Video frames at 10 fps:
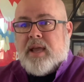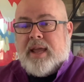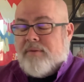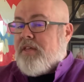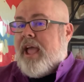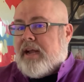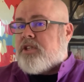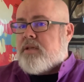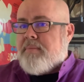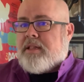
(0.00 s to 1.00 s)
If they
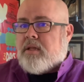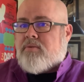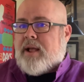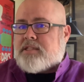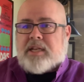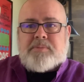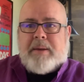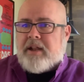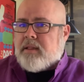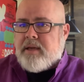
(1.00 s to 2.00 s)
actually made the threats, that's
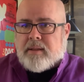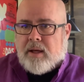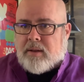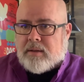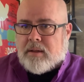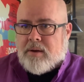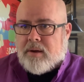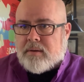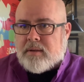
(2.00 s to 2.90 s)
been illegal all along.